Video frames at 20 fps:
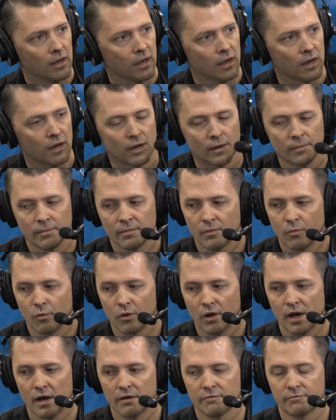
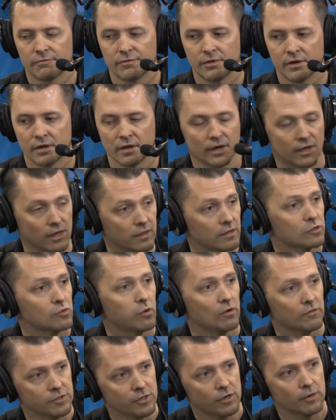We'll have the
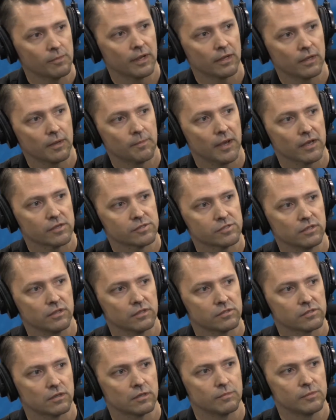12 terabyte capacity
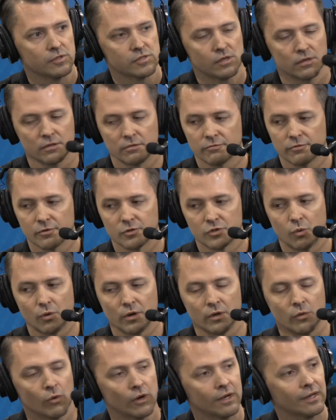that's going to be selling for
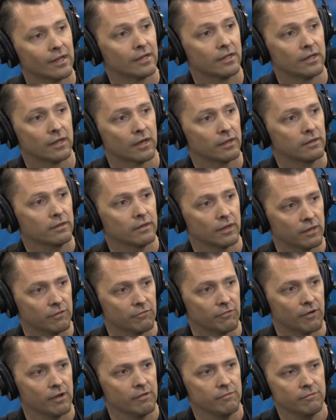
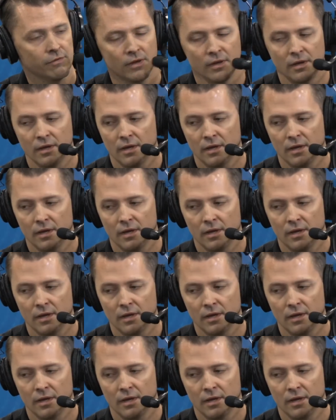$21.99.95,